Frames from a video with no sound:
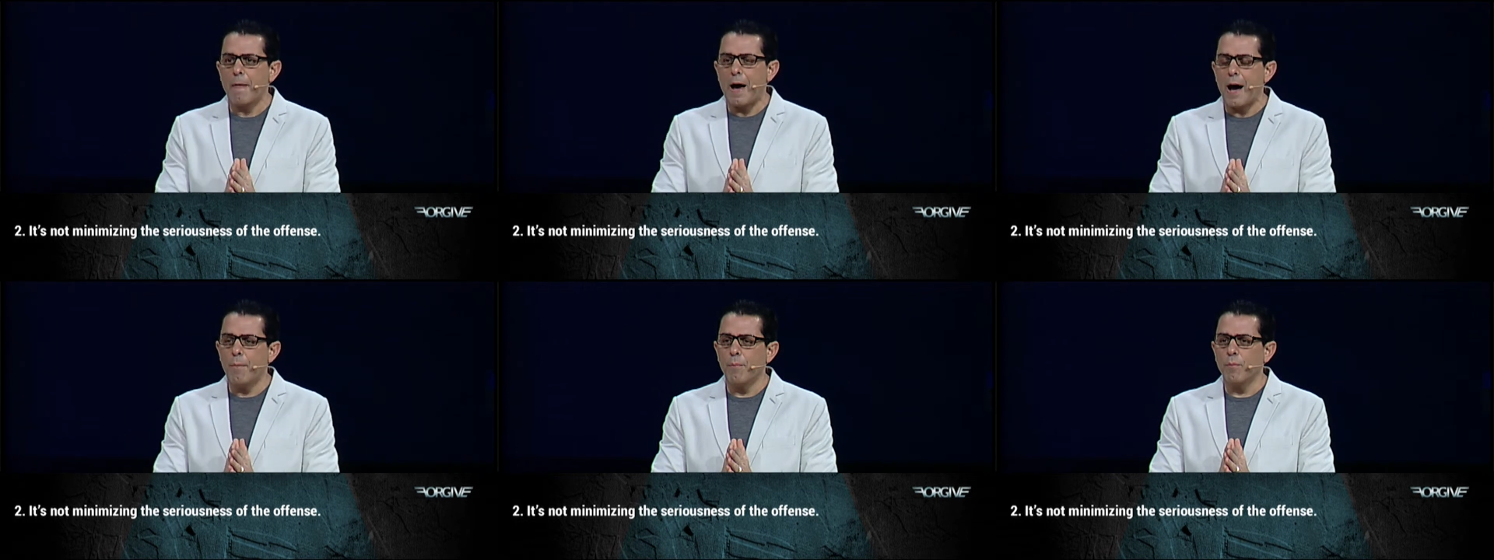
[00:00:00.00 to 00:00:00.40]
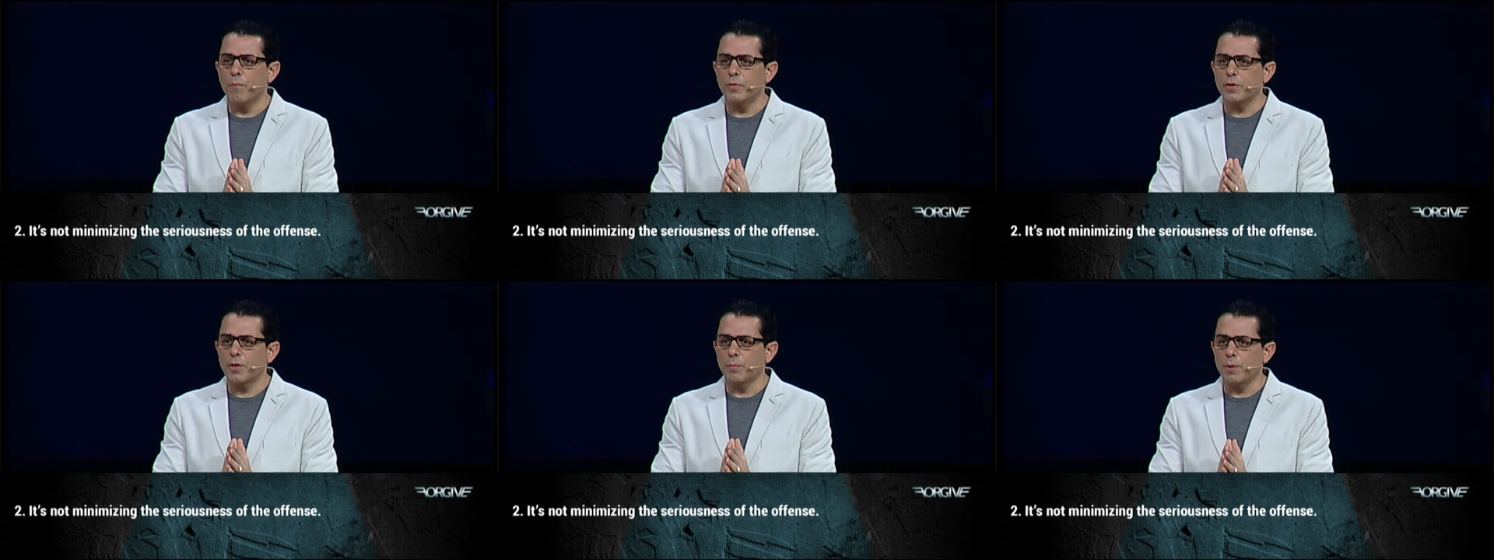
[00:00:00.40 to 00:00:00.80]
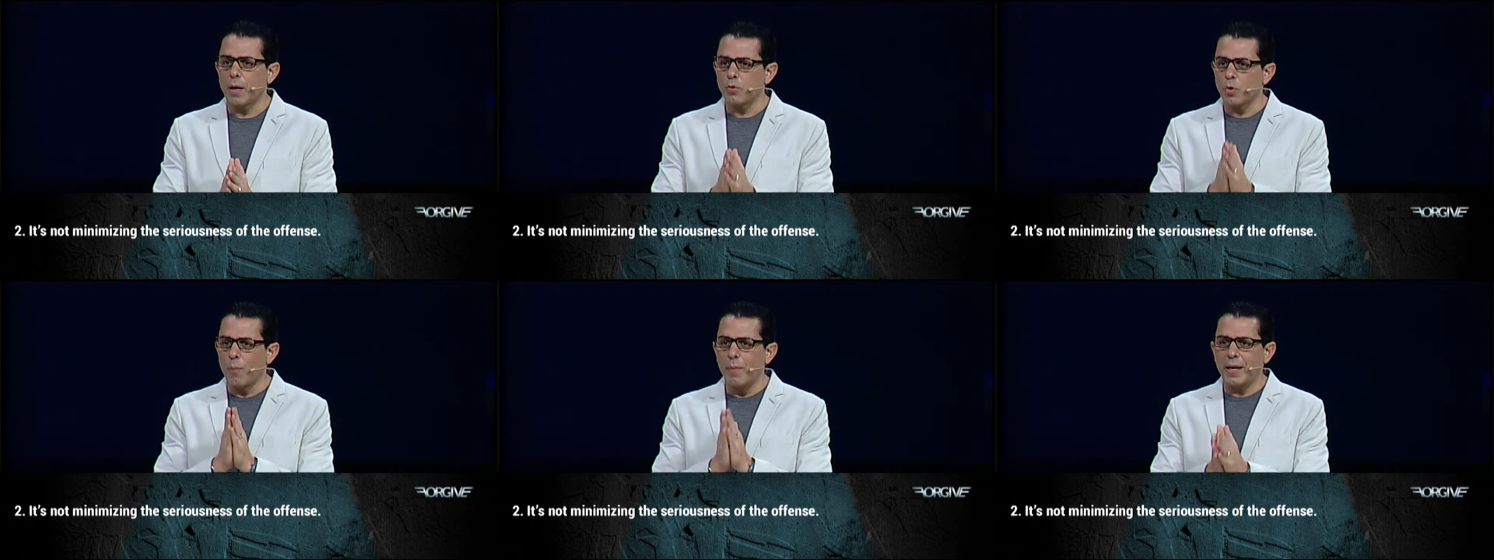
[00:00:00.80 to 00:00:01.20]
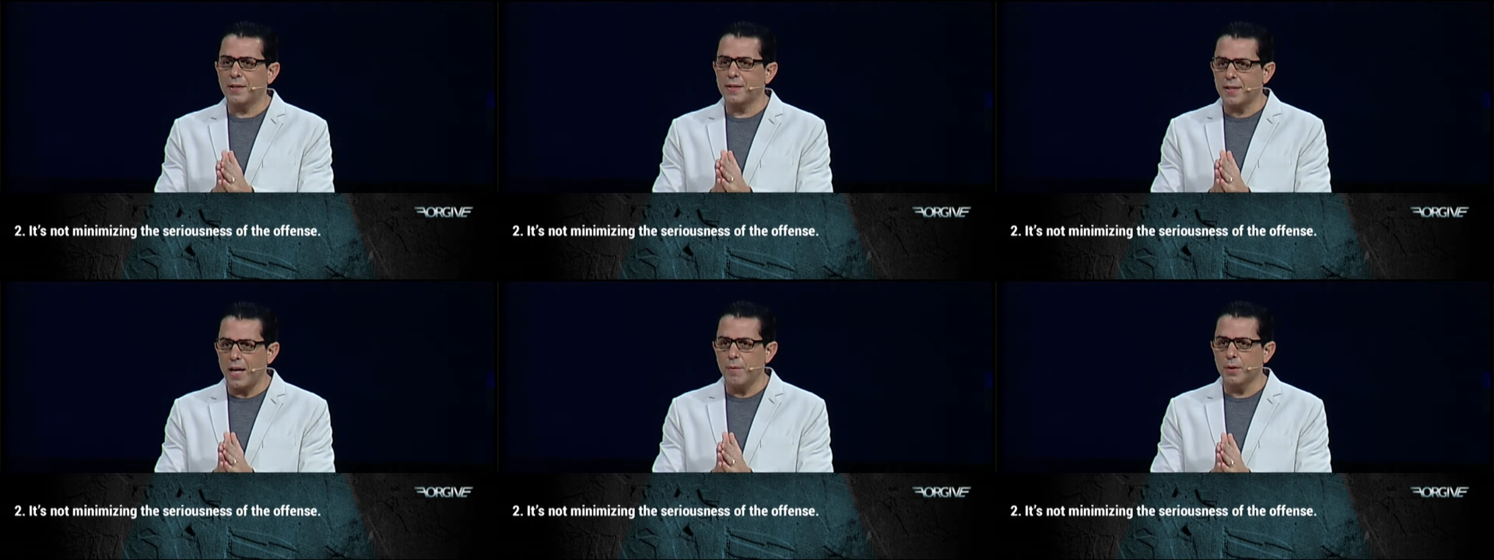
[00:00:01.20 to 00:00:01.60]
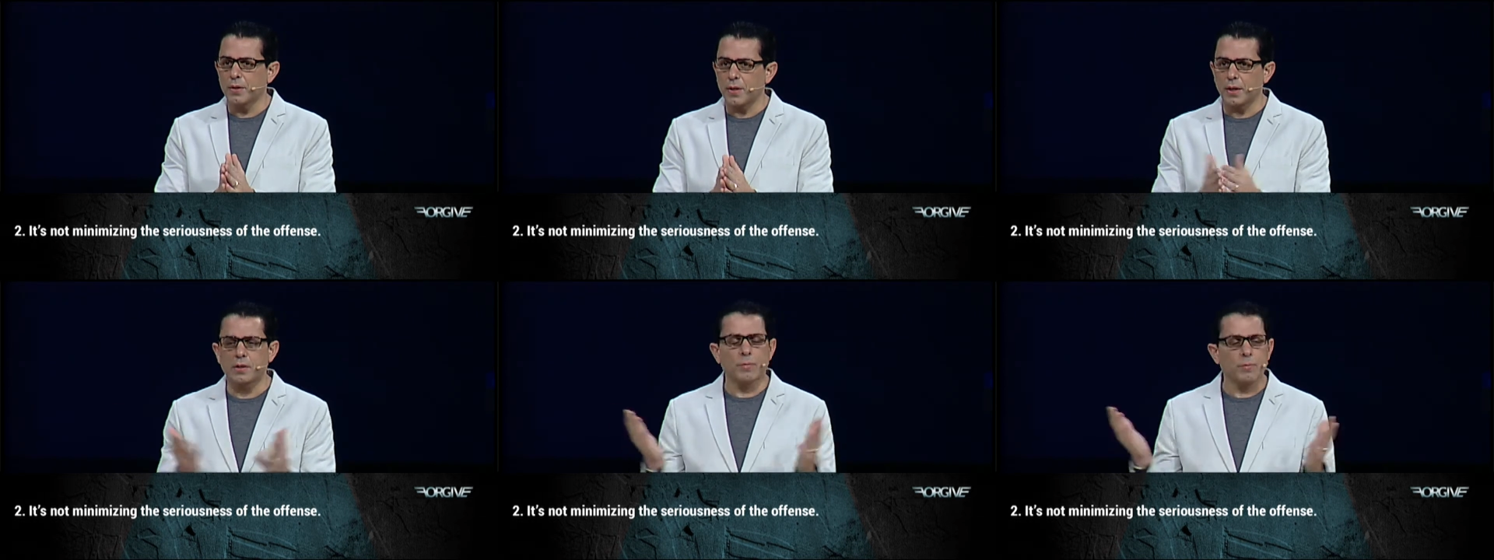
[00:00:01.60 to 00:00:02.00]
Um, sometimes we'll make
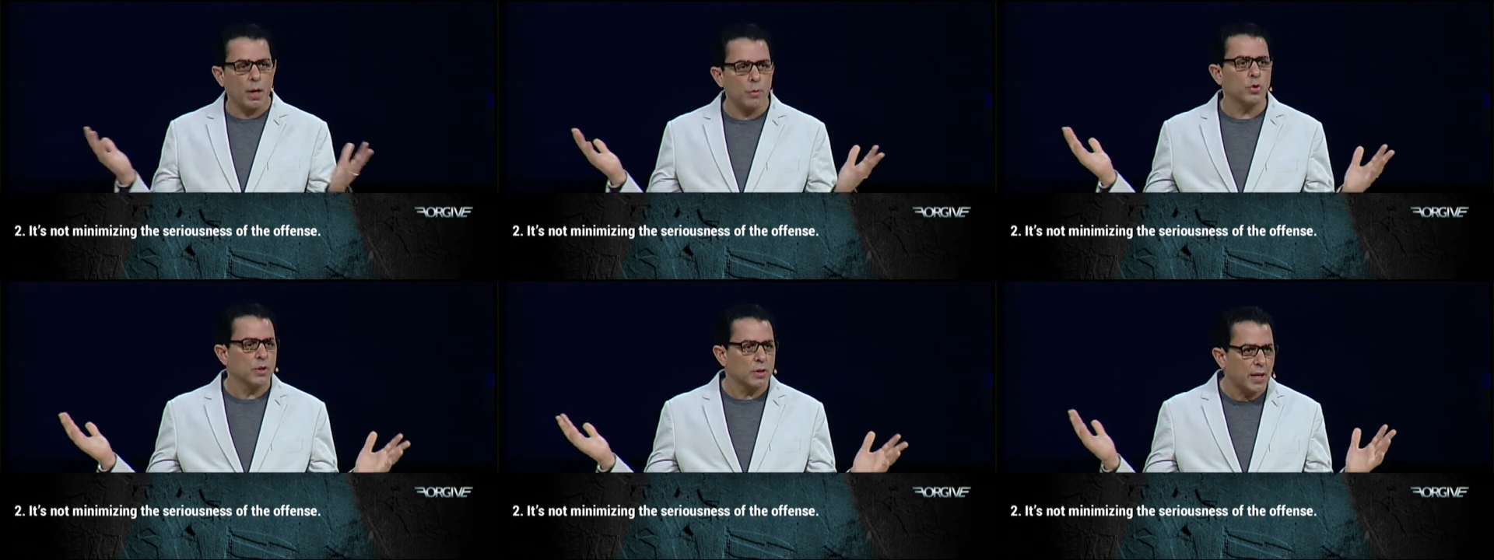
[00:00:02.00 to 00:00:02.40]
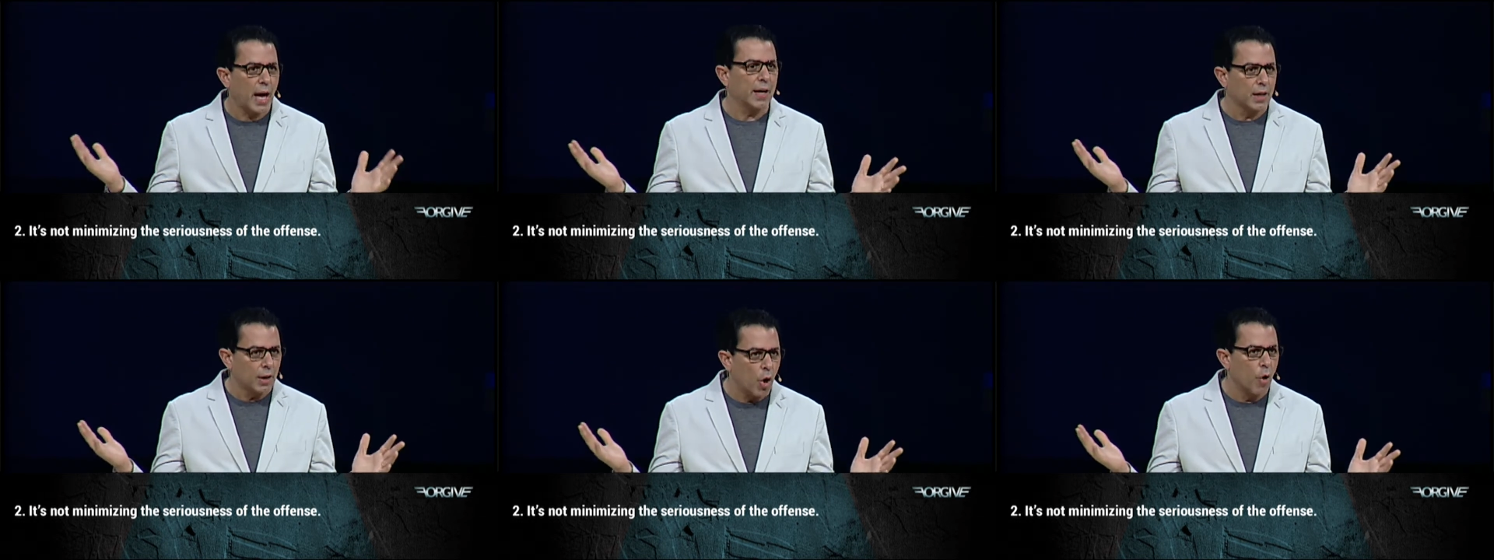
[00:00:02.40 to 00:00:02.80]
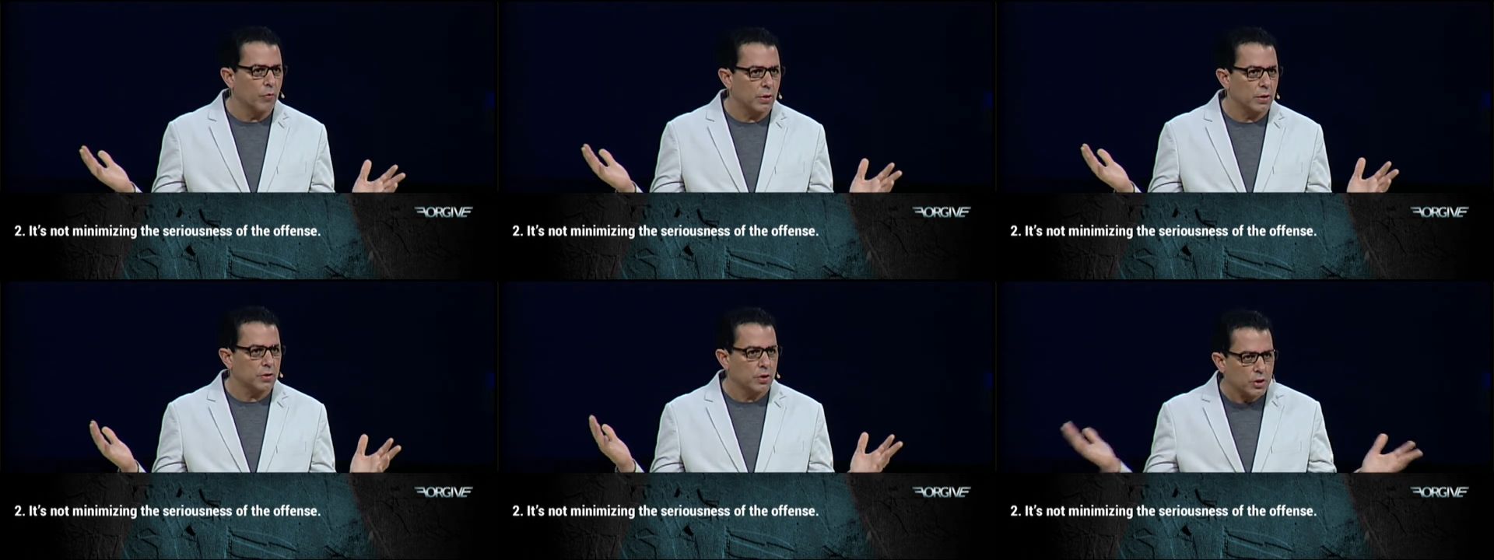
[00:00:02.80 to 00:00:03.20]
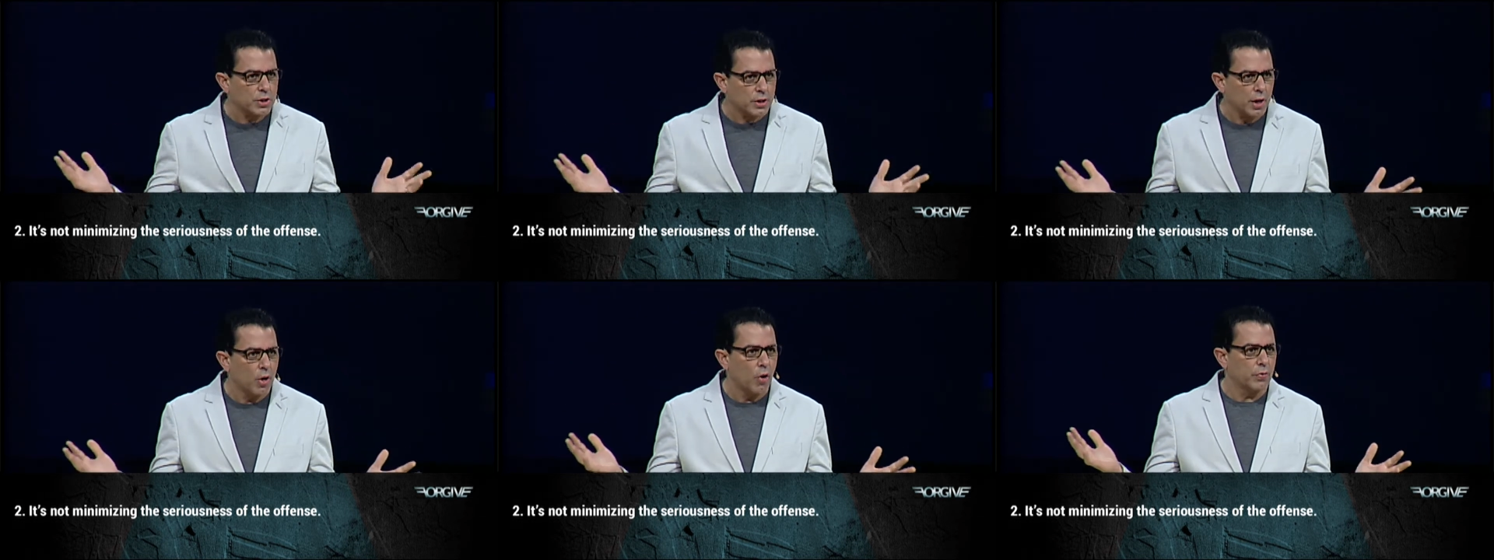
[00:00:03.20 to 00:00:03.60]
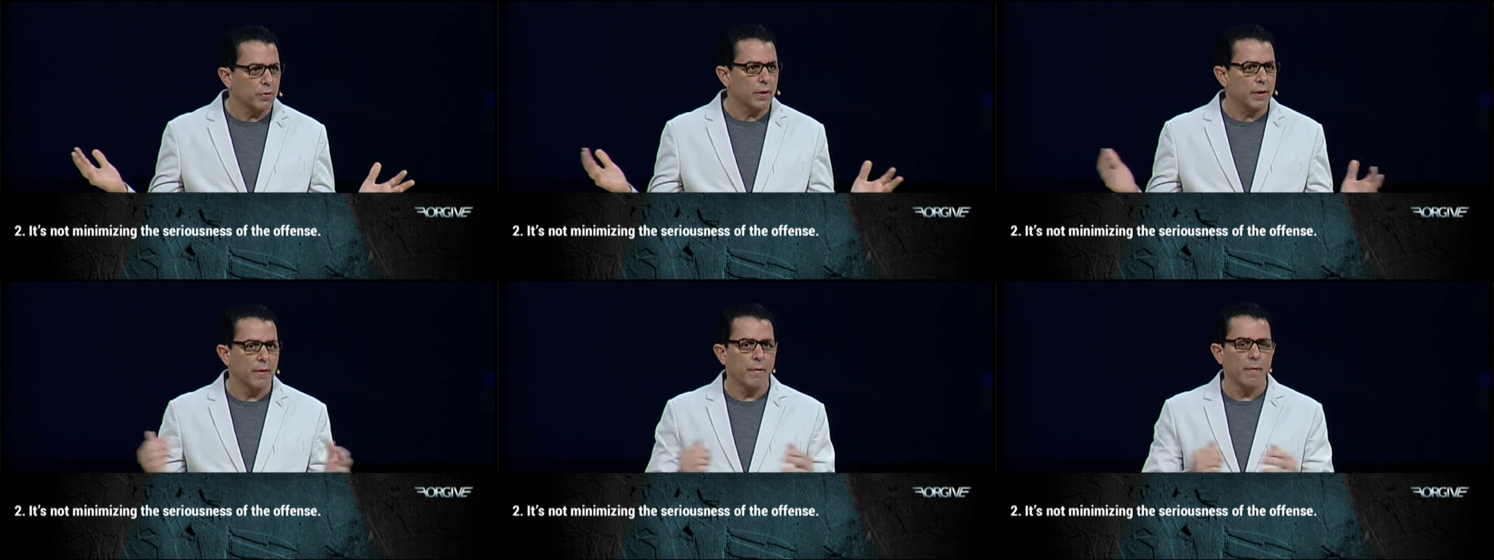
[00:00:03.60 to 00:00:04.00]
statements like sometimes you just got to get over it, so just get over it.